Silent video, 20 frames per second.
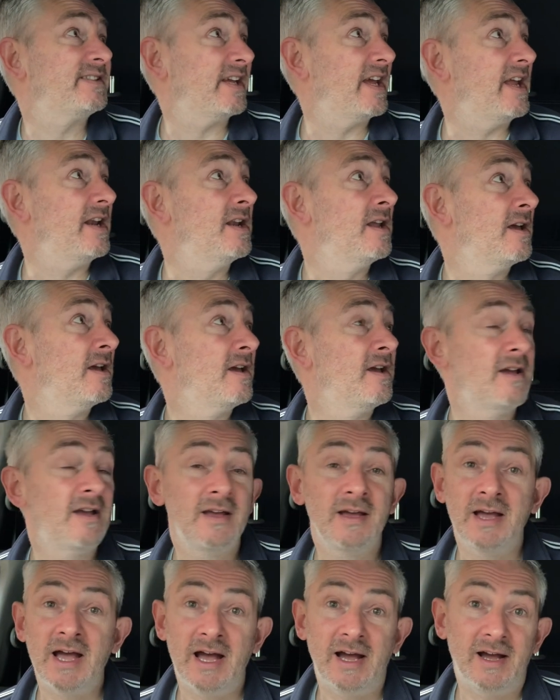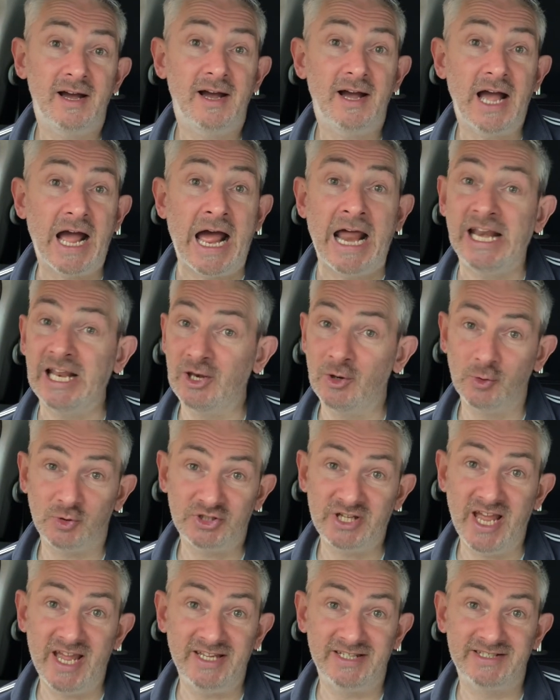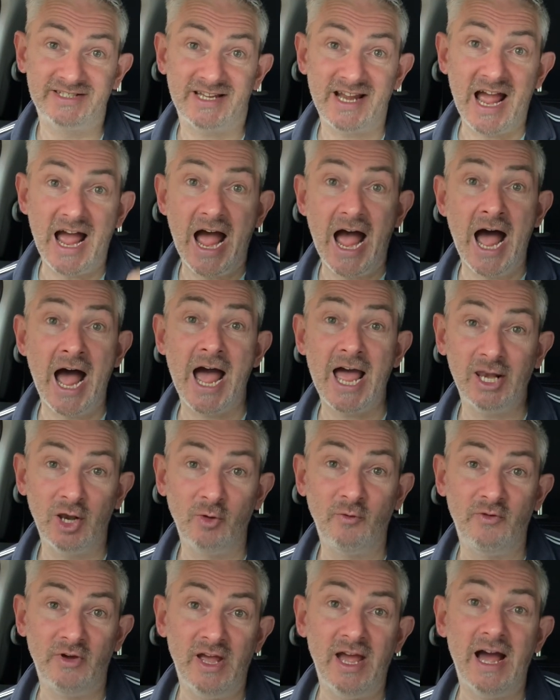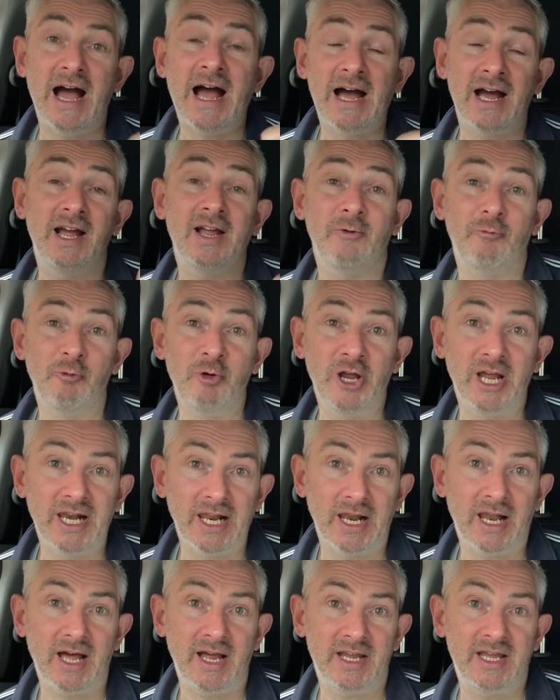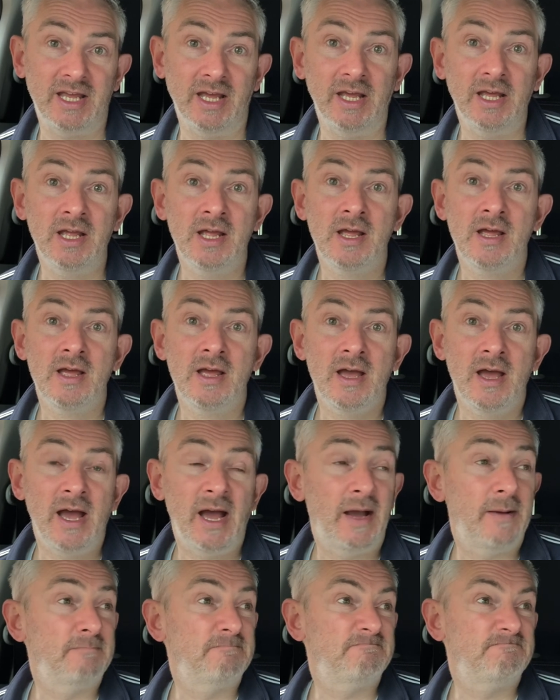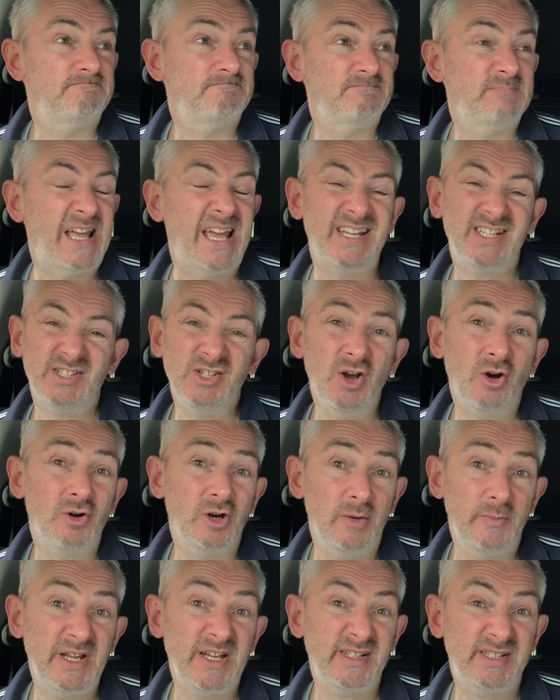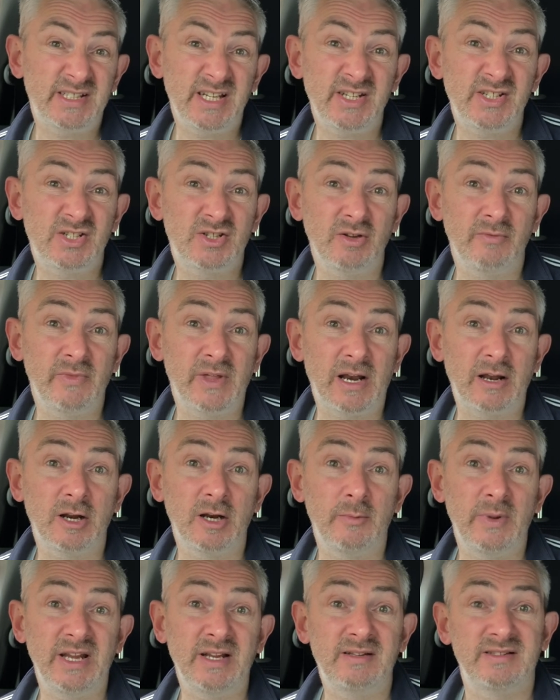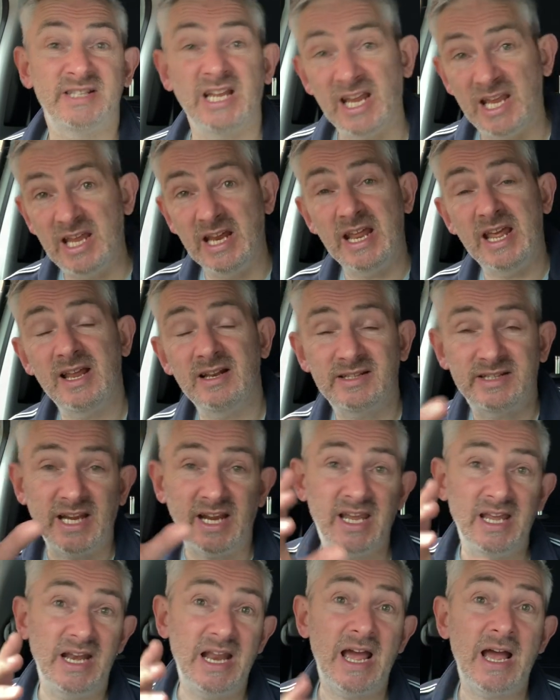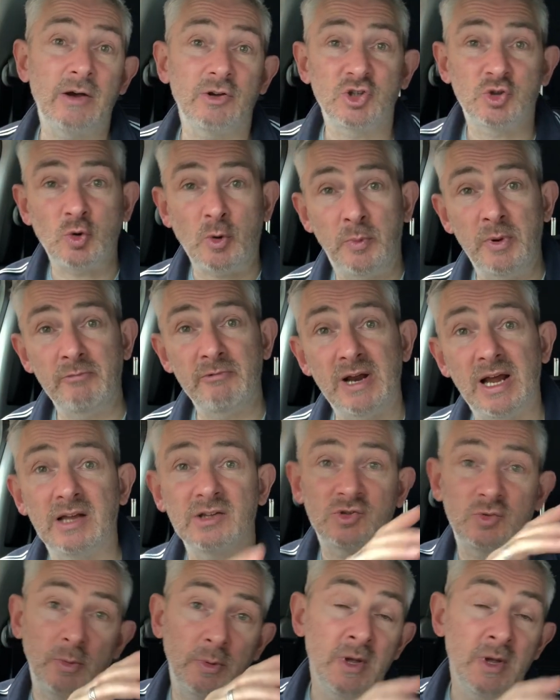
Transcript: in, and it looks ace. I love it. I really like it. It's not going to be a system that I'm going to be taking in, taking out, swapping around.